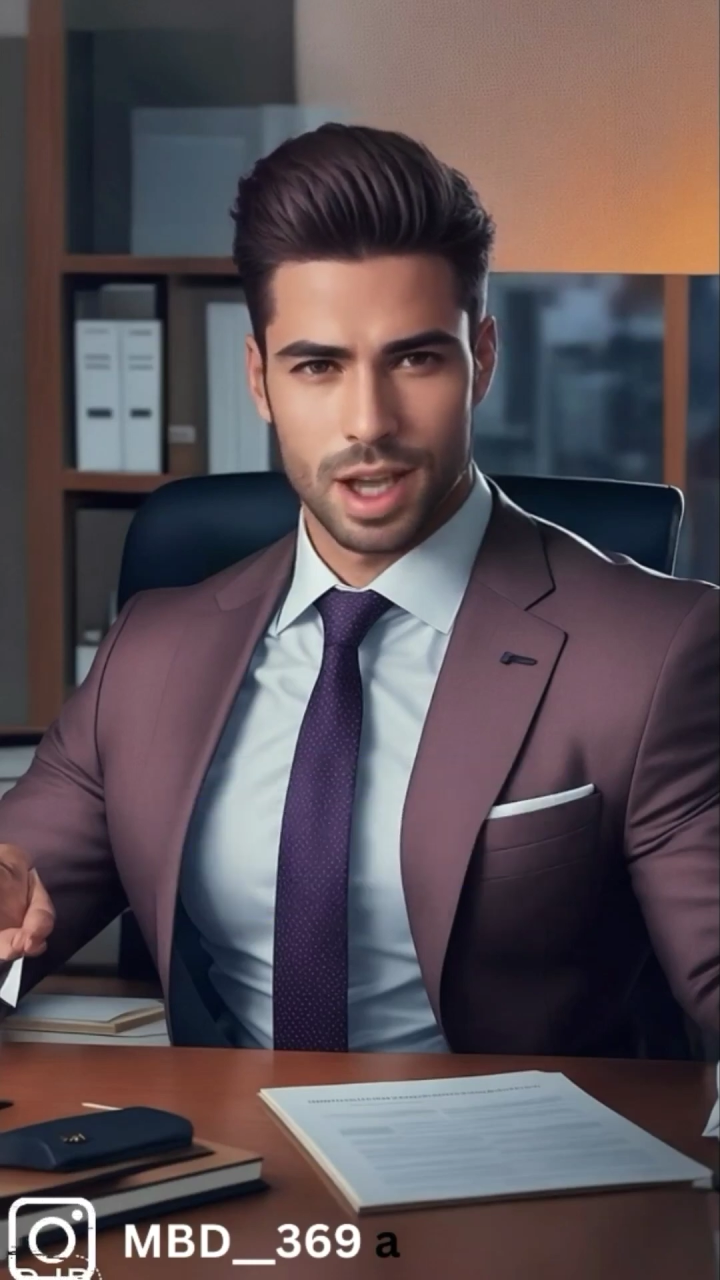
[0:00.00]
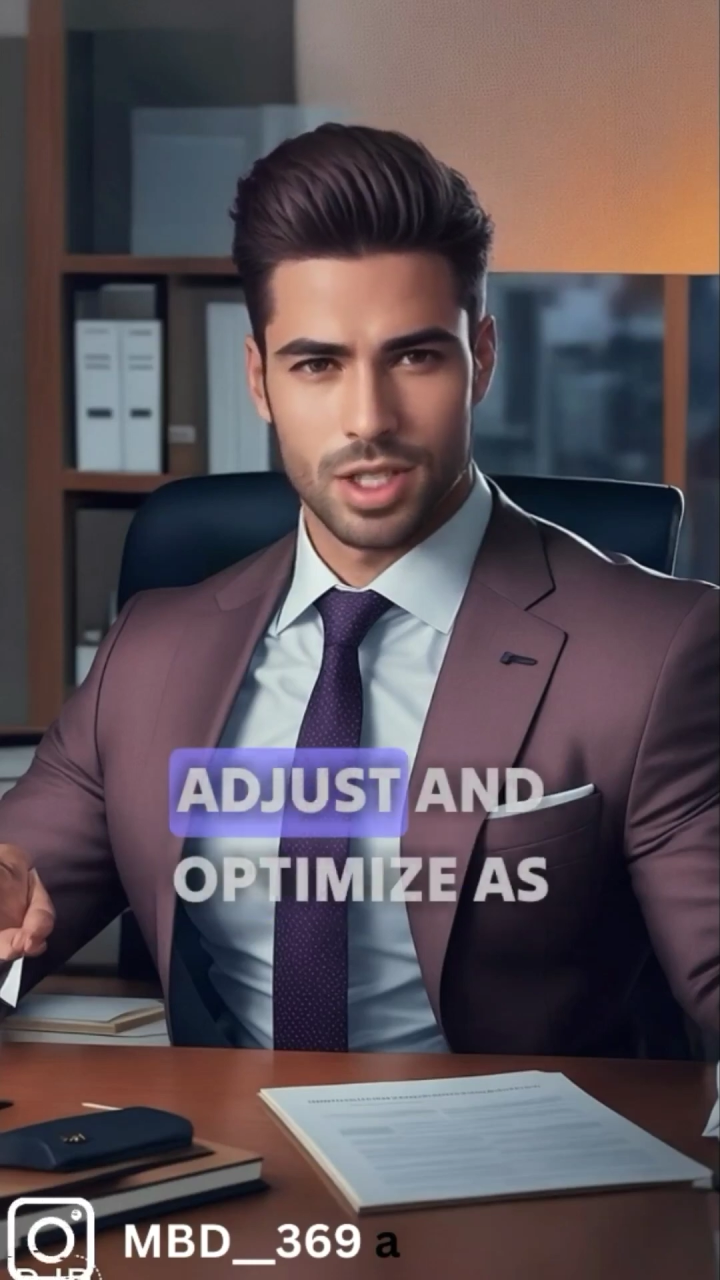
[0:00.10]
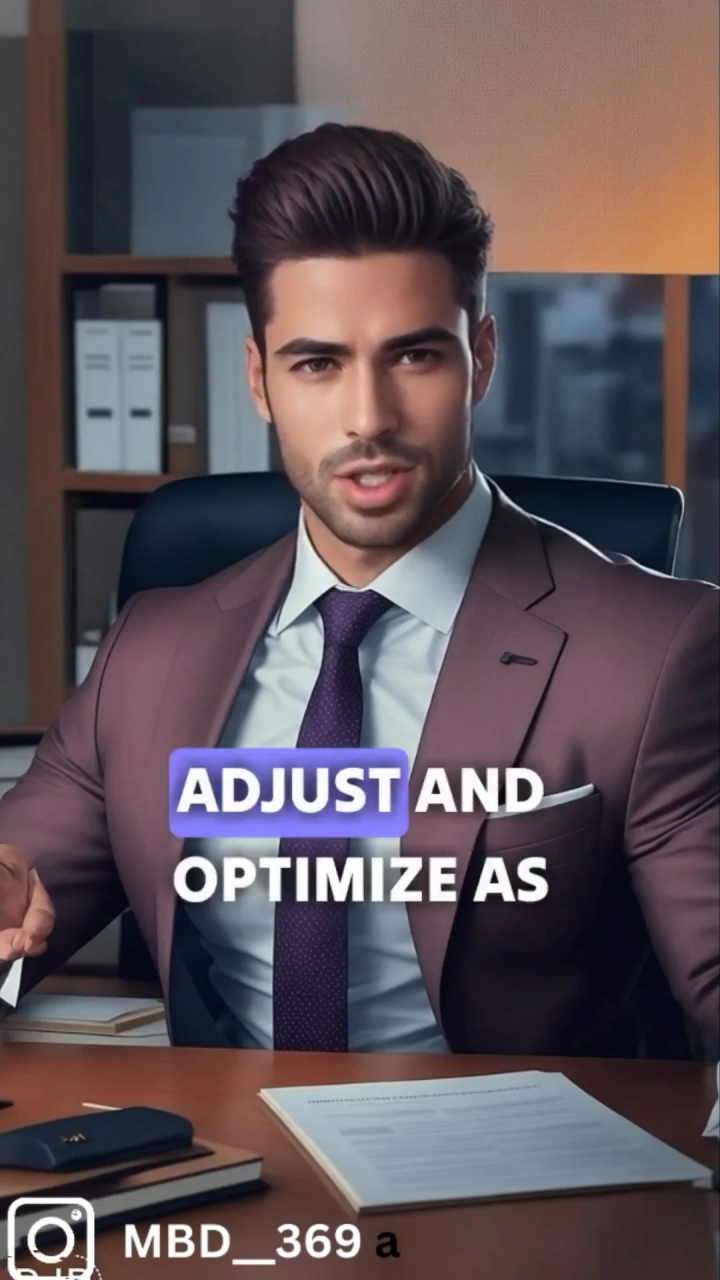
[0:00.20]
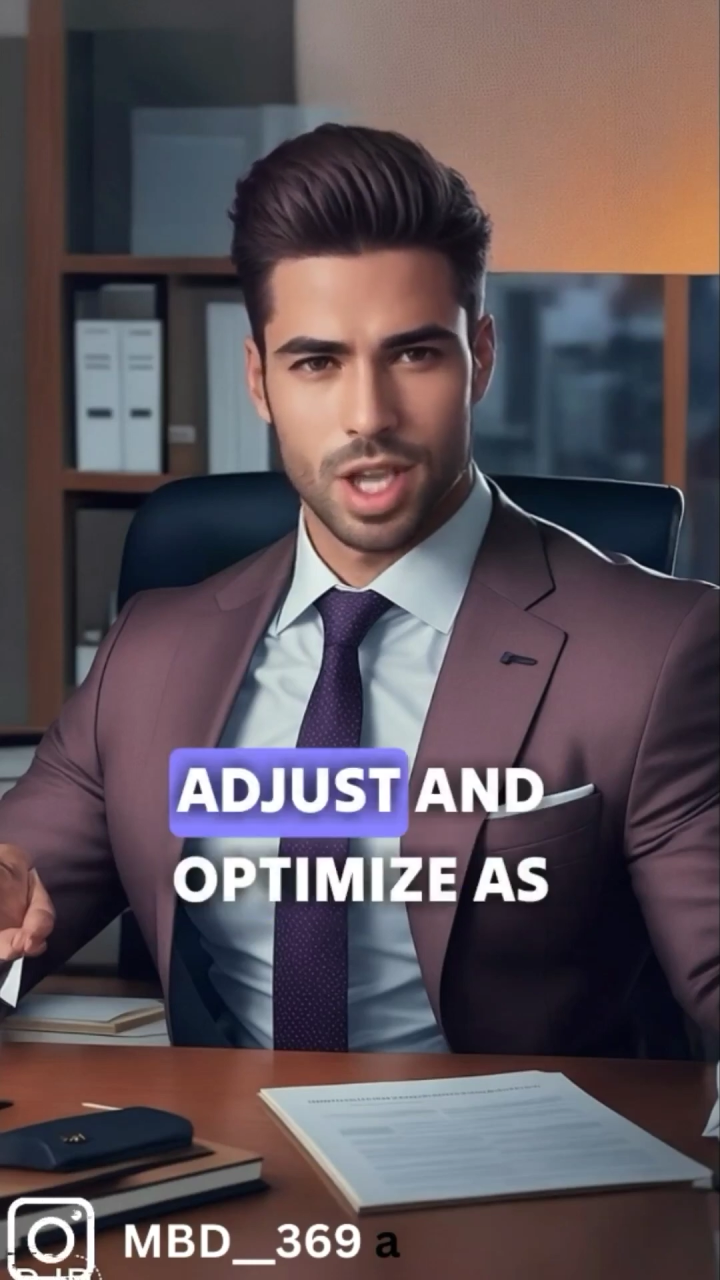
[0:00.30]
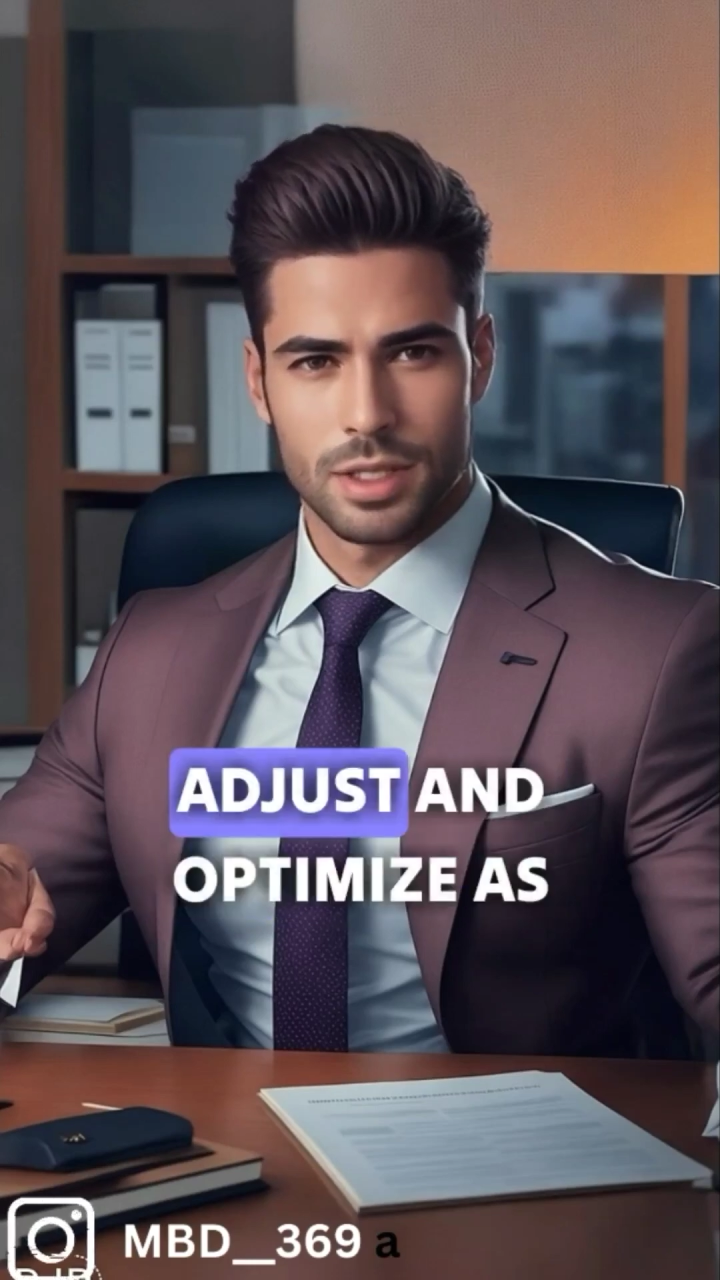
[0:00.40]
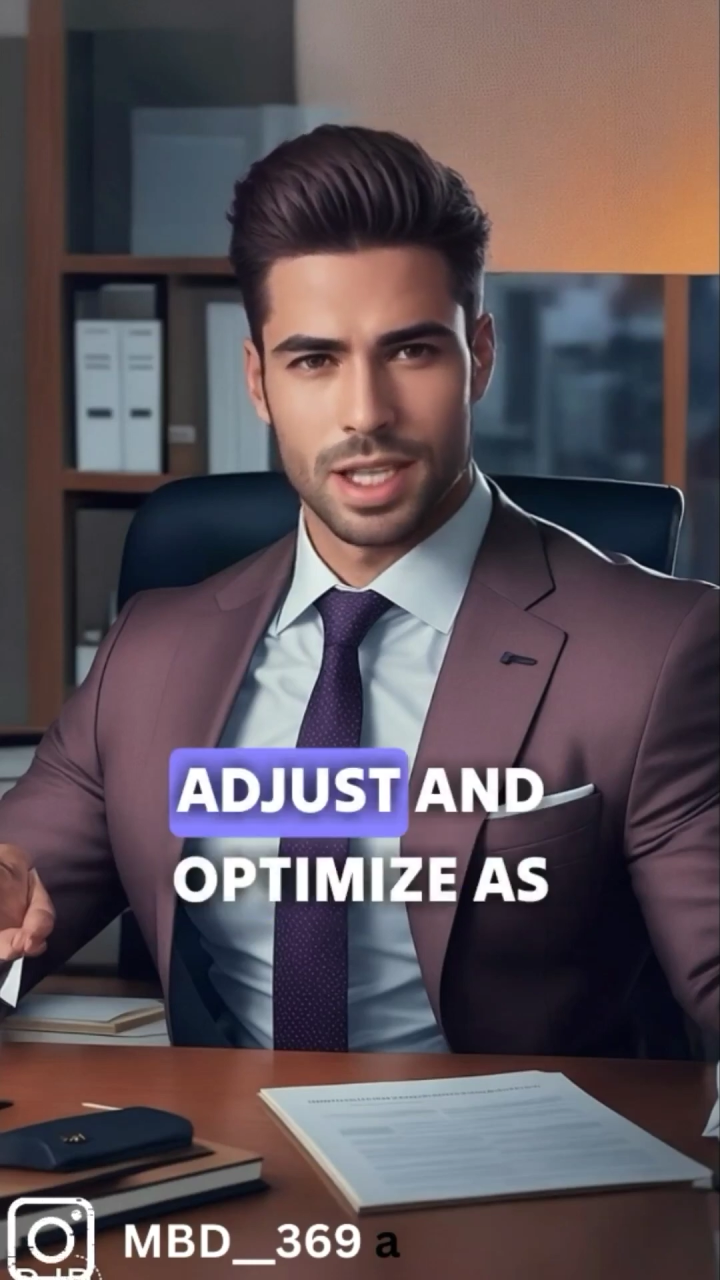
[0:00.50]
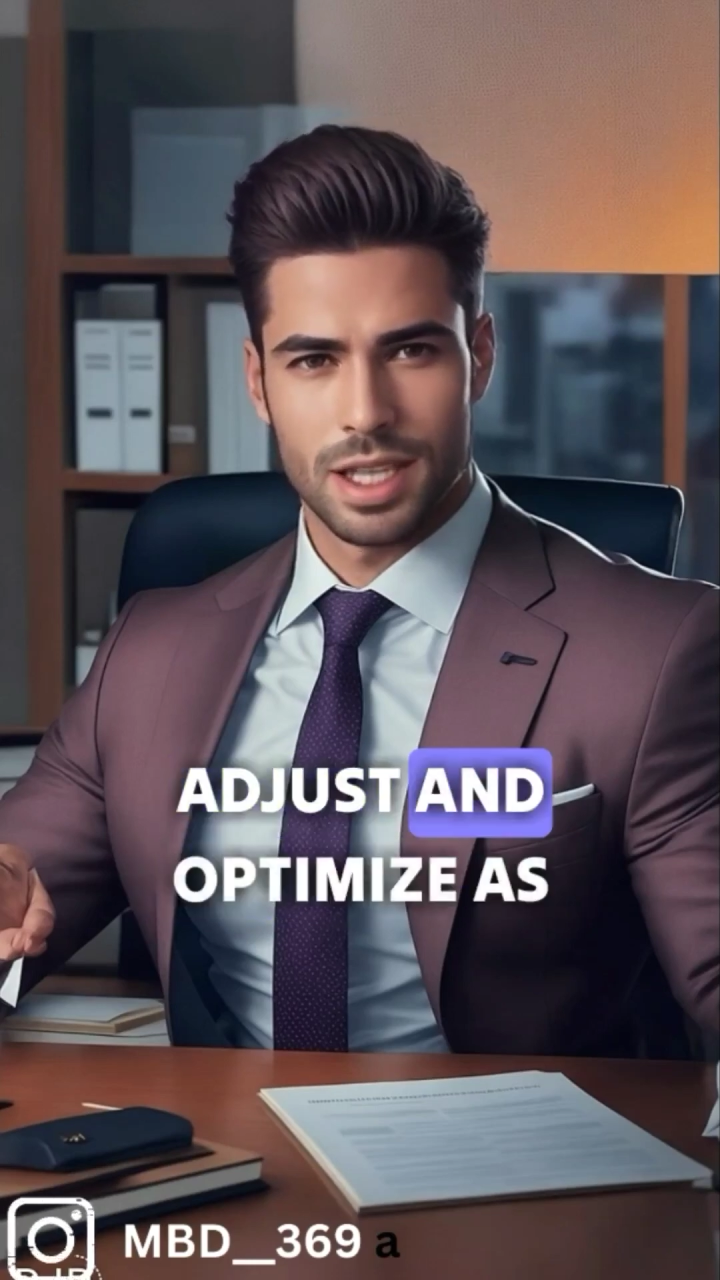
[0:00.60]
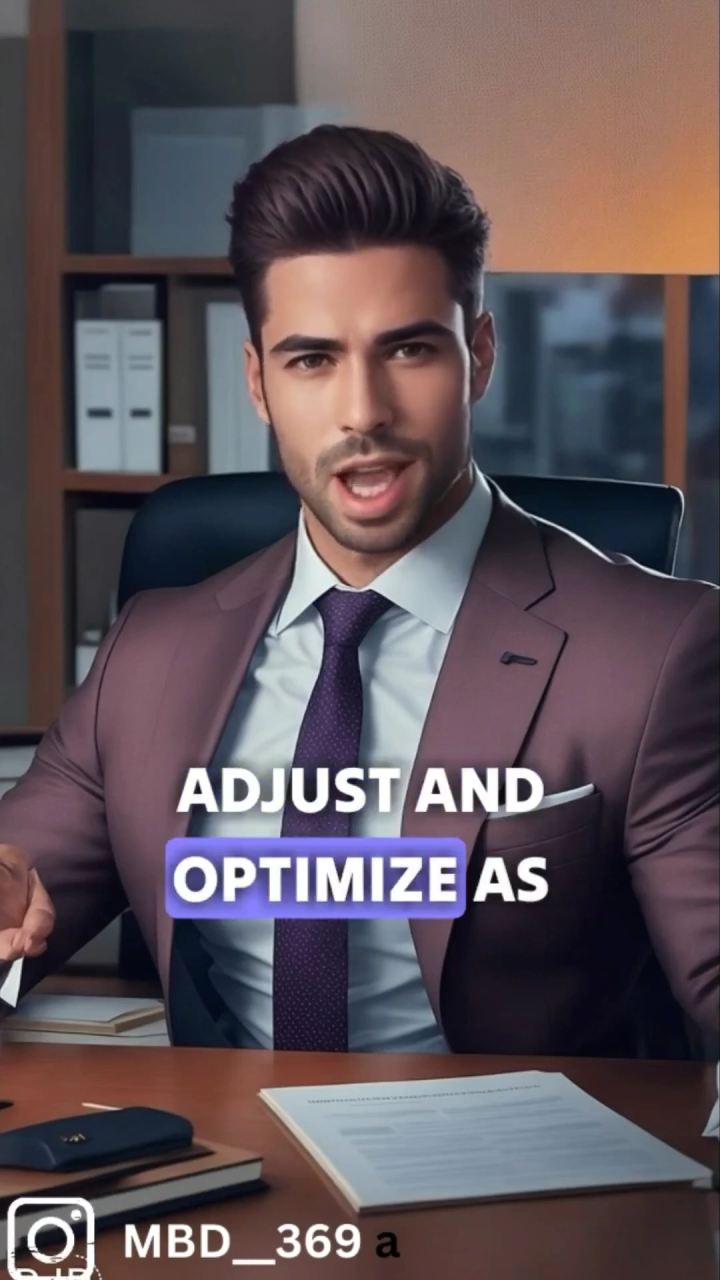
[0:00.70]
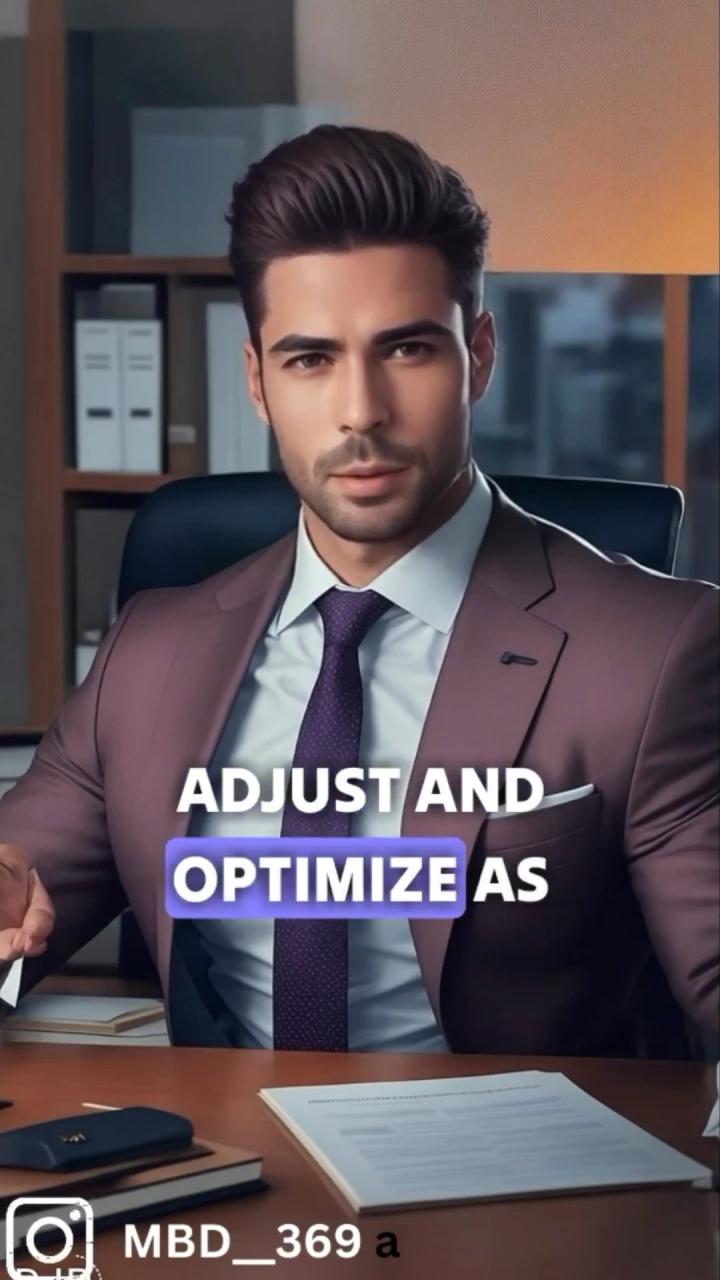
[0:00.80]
Adjust and